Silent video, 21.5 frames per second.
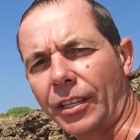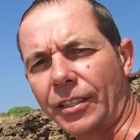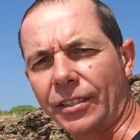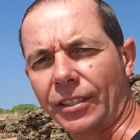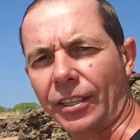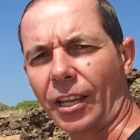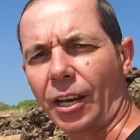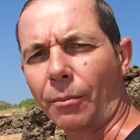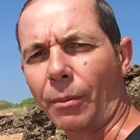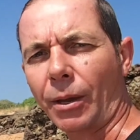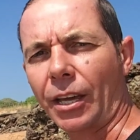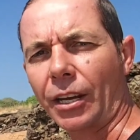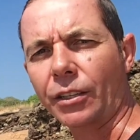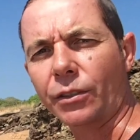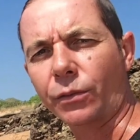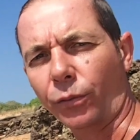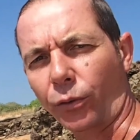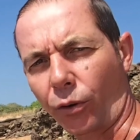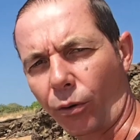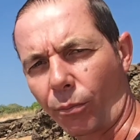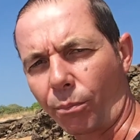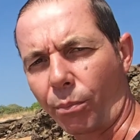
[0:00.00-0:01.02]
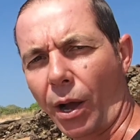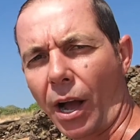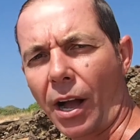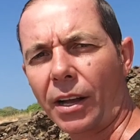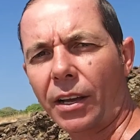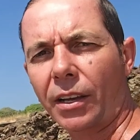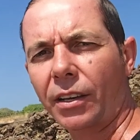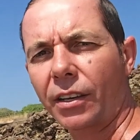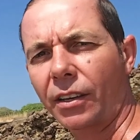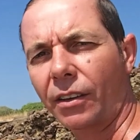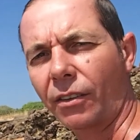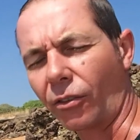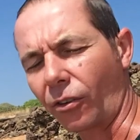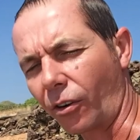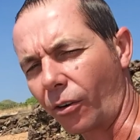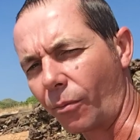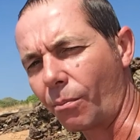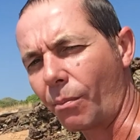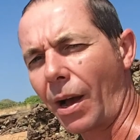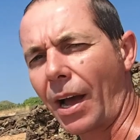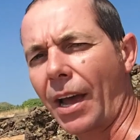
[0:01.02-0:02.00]
centimetres for a buck or
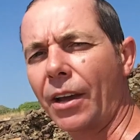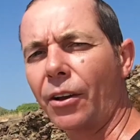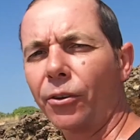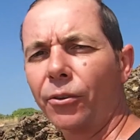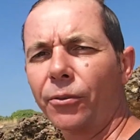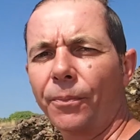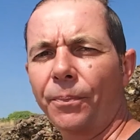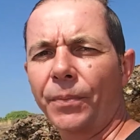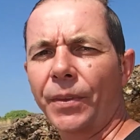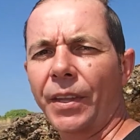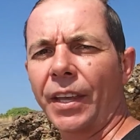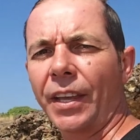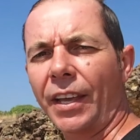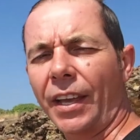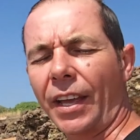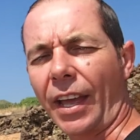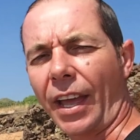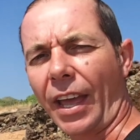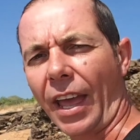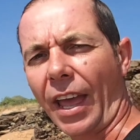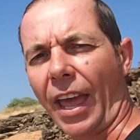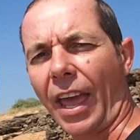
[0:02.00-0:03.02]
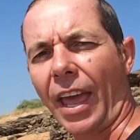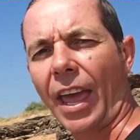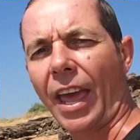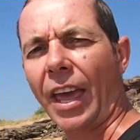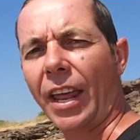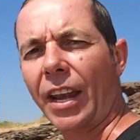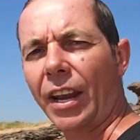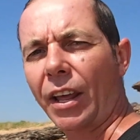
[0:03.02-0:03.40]
a male, and